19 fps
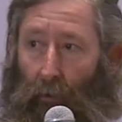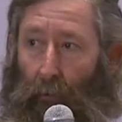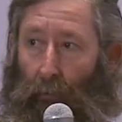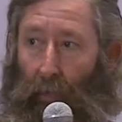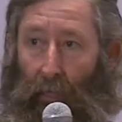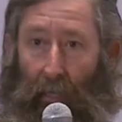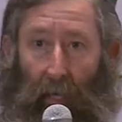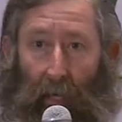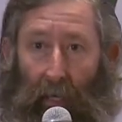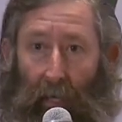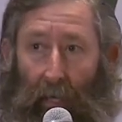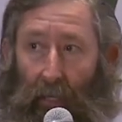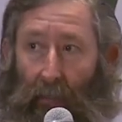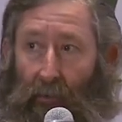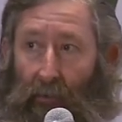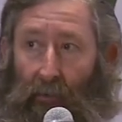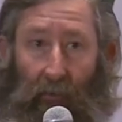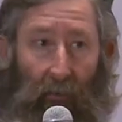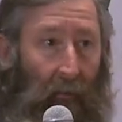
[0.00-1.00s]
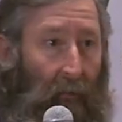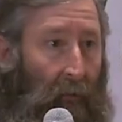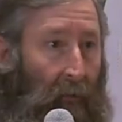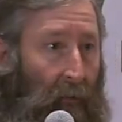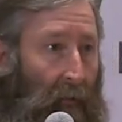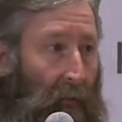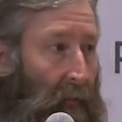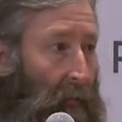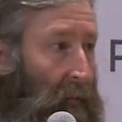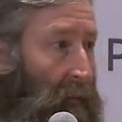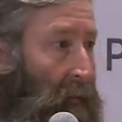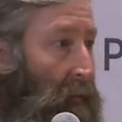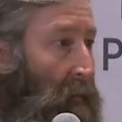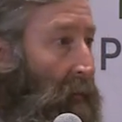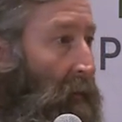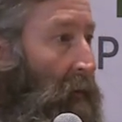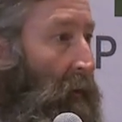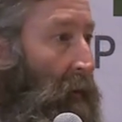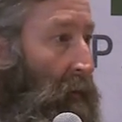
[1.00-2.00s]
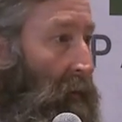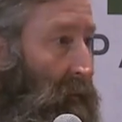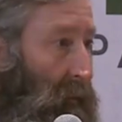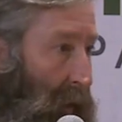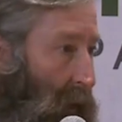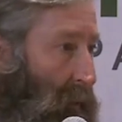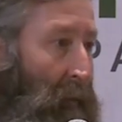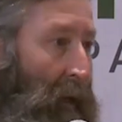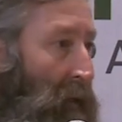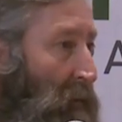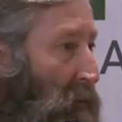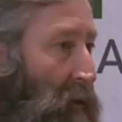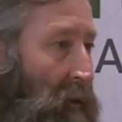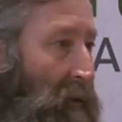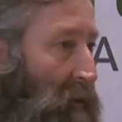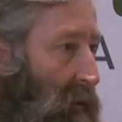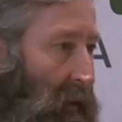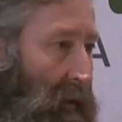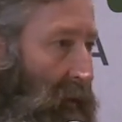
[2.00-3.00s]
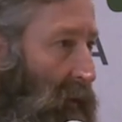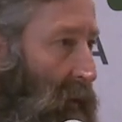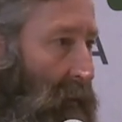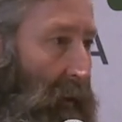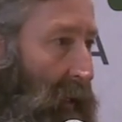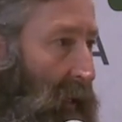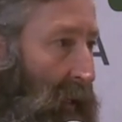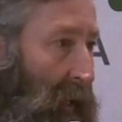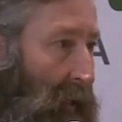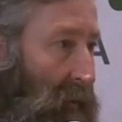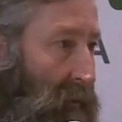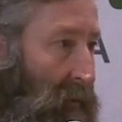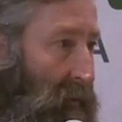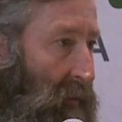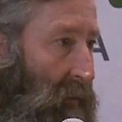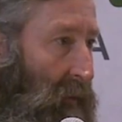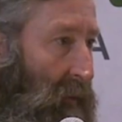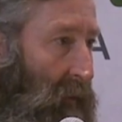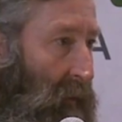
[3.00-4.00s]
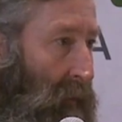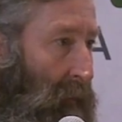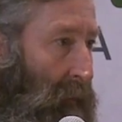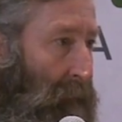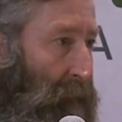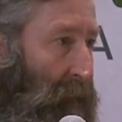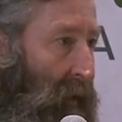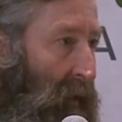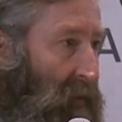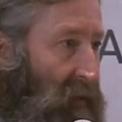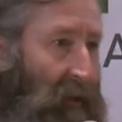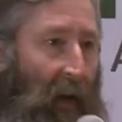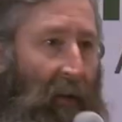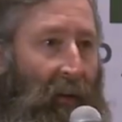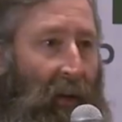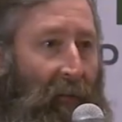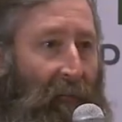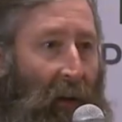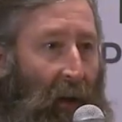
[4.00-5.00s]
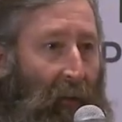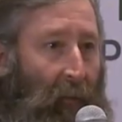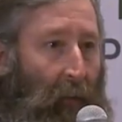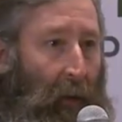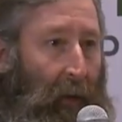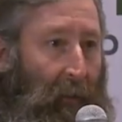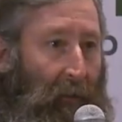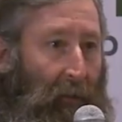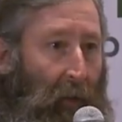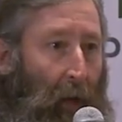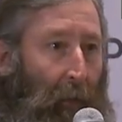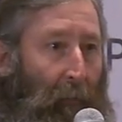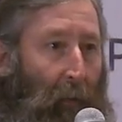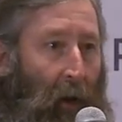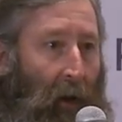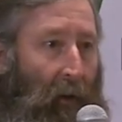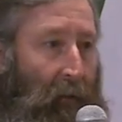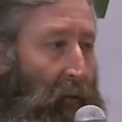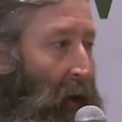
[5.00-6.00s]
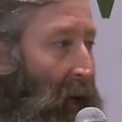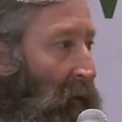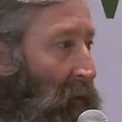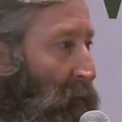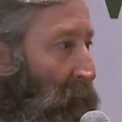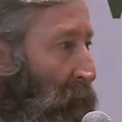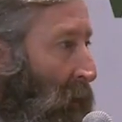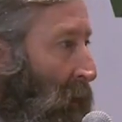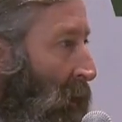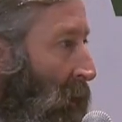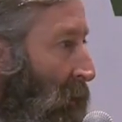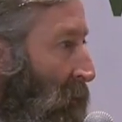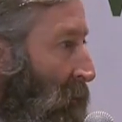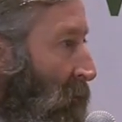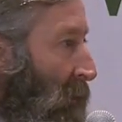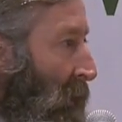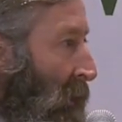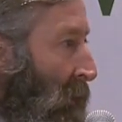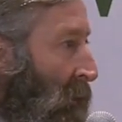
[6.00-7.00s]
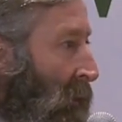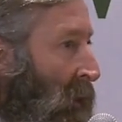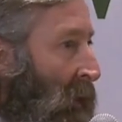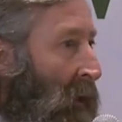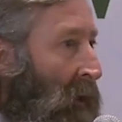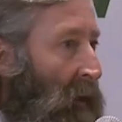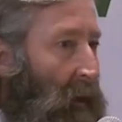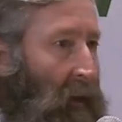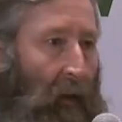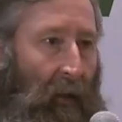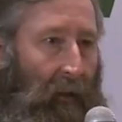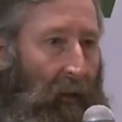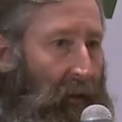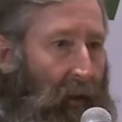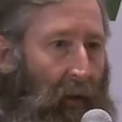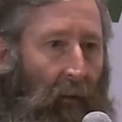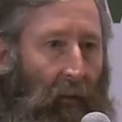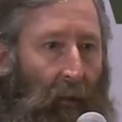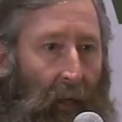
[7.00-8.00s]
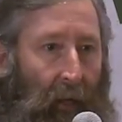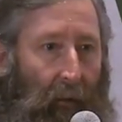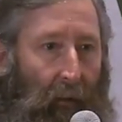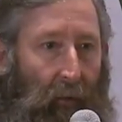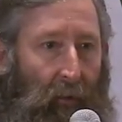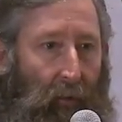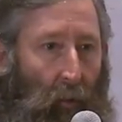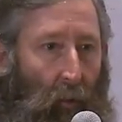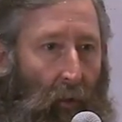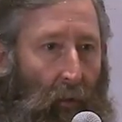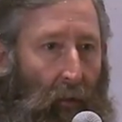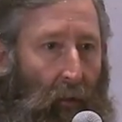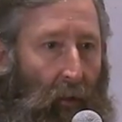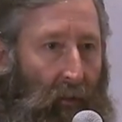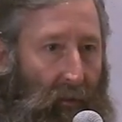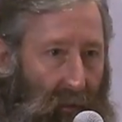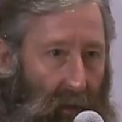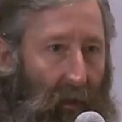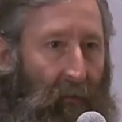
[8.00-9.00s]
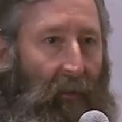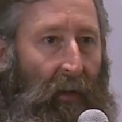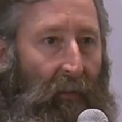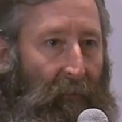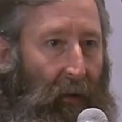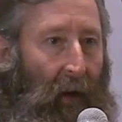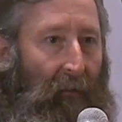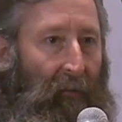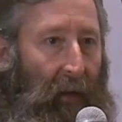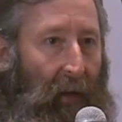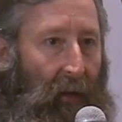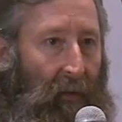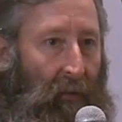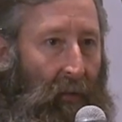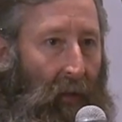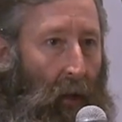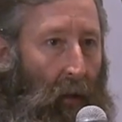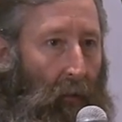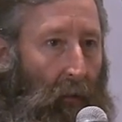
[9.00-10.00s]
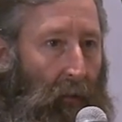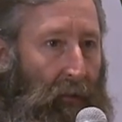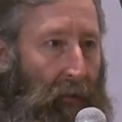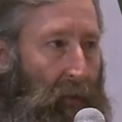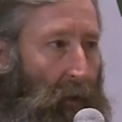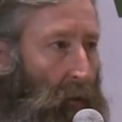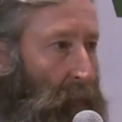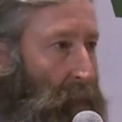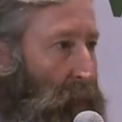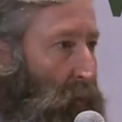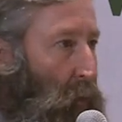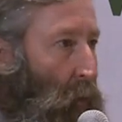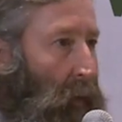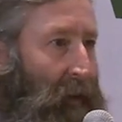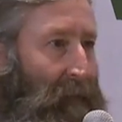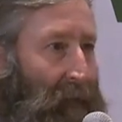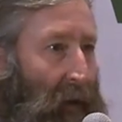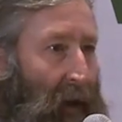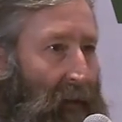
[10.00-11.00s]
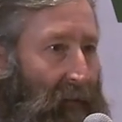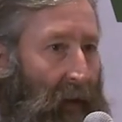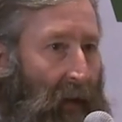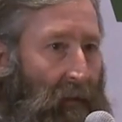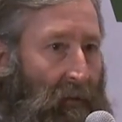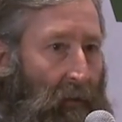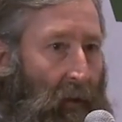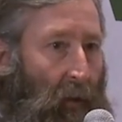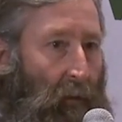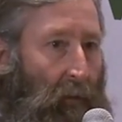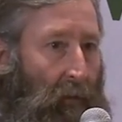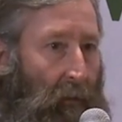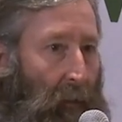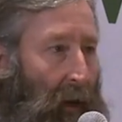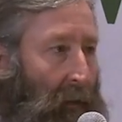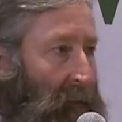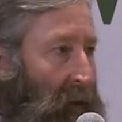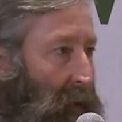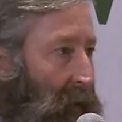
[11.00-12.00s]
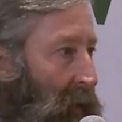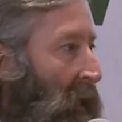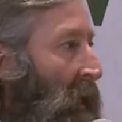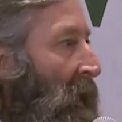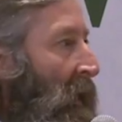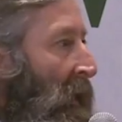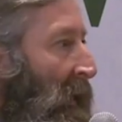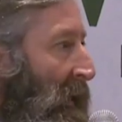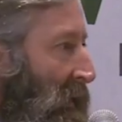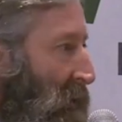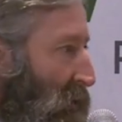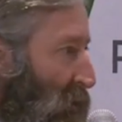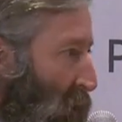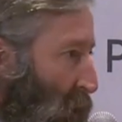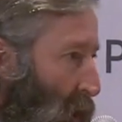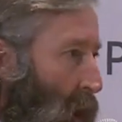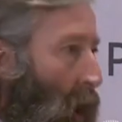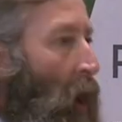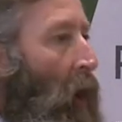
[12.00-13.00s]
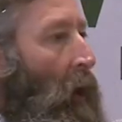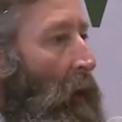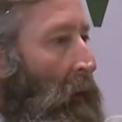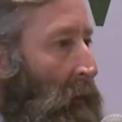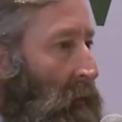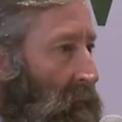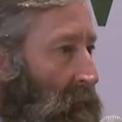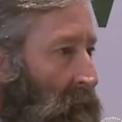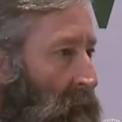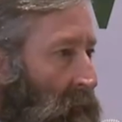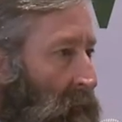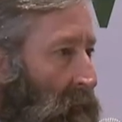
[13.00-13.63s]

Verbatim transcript: Anybody got a guess? How much? Just give, give me a guess. 75. 75 grand. So I bought a tractor for 100 grand. A year later, it's worth $75,000. So $25,000 of my money is gone.